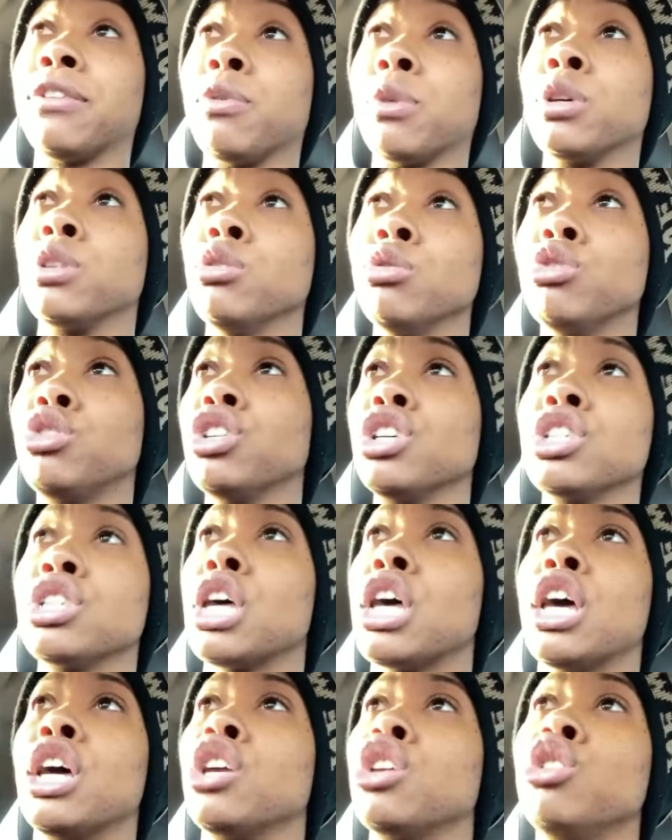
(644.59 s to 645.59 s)
Well, you
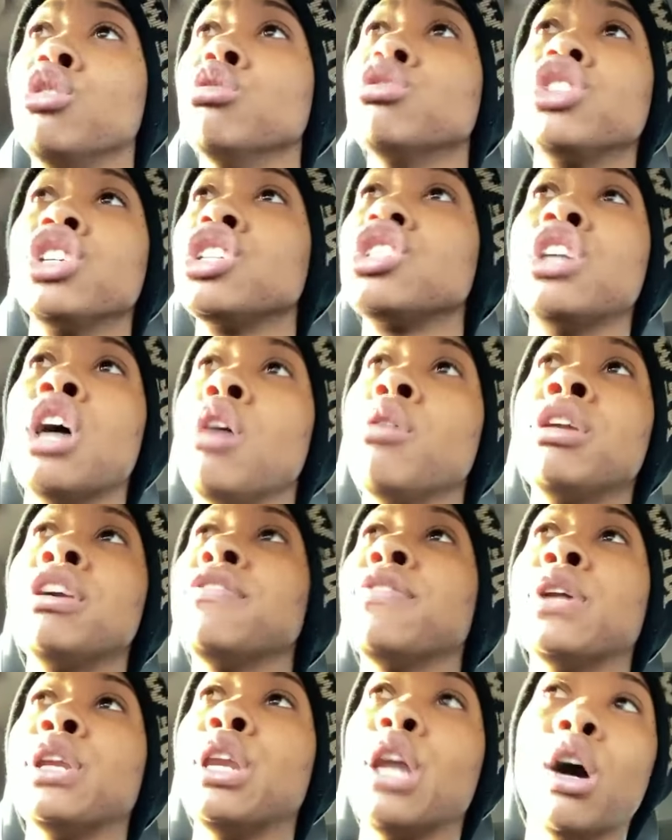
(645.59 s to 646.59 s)
just don't
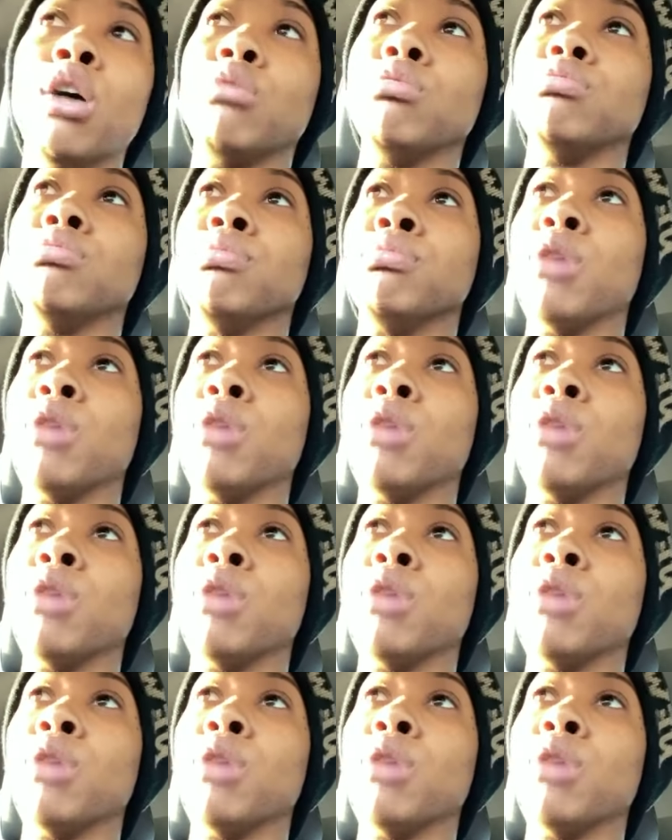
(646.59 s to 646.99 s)
even know.